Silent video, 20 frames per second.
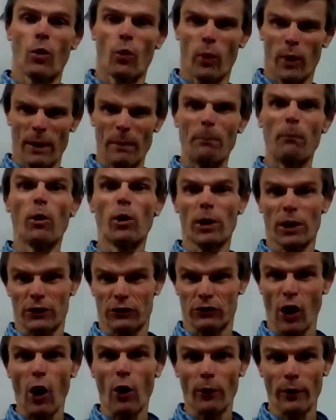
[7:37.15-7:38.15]
what a mole of
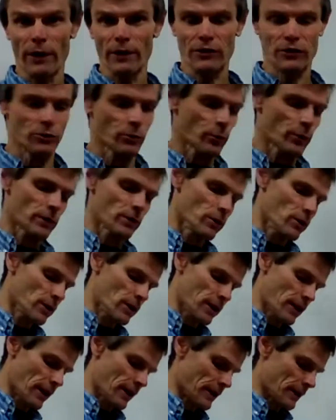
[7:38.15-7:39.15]
donuts would
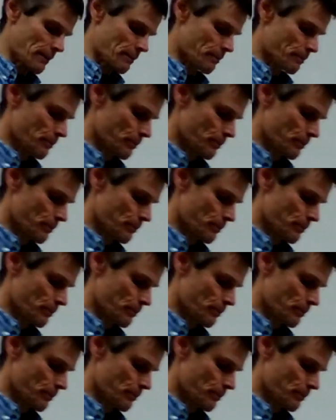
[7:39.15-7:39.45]
look like.